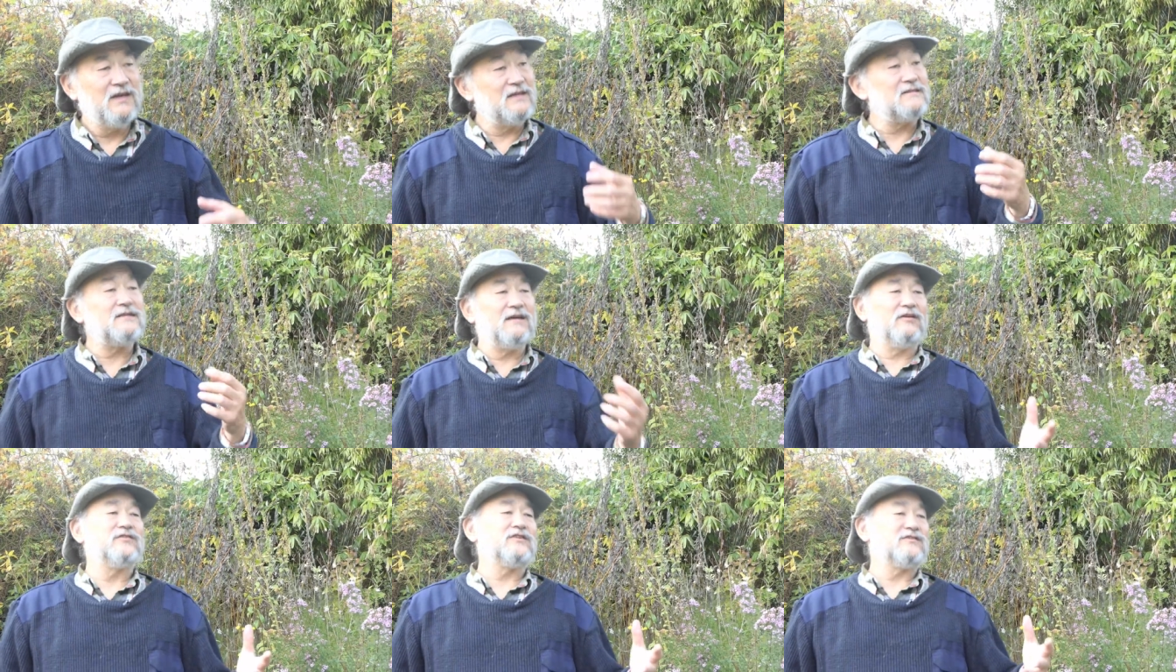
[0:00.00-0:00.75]
It
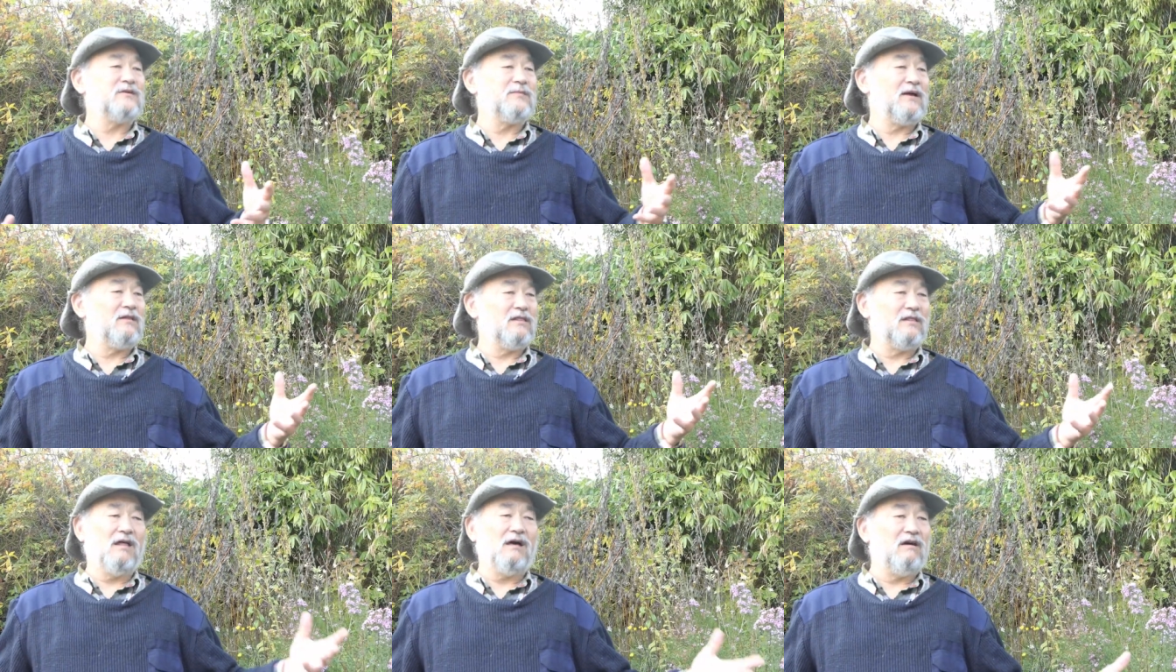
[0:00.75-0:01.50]
tells us about
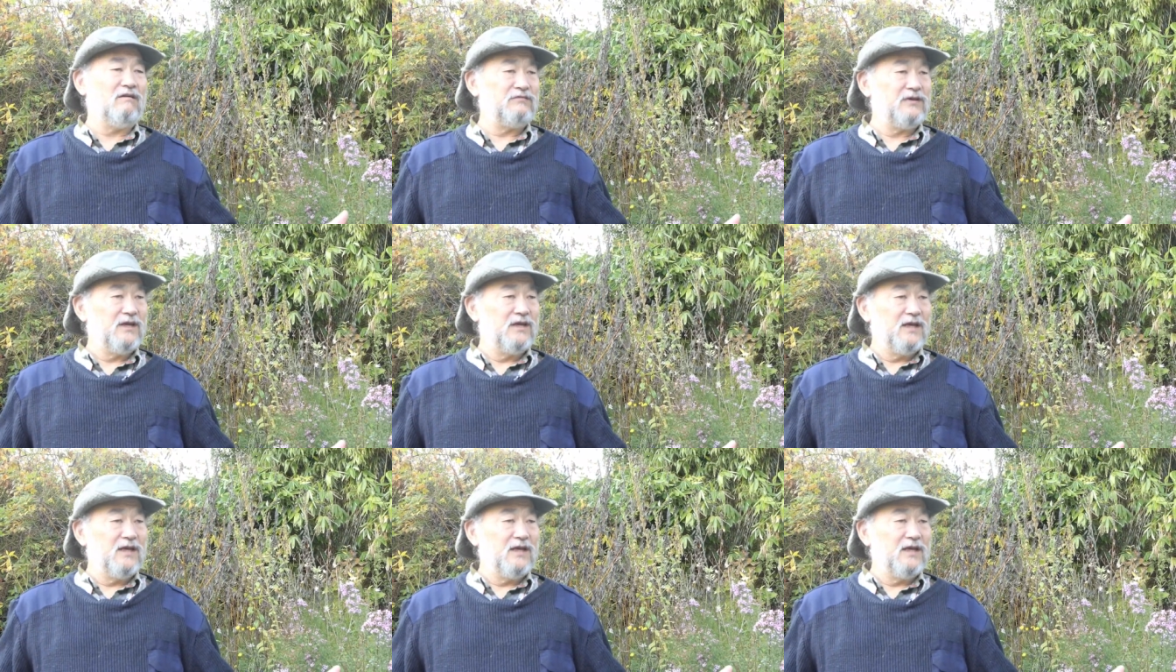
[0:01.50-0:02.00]
love.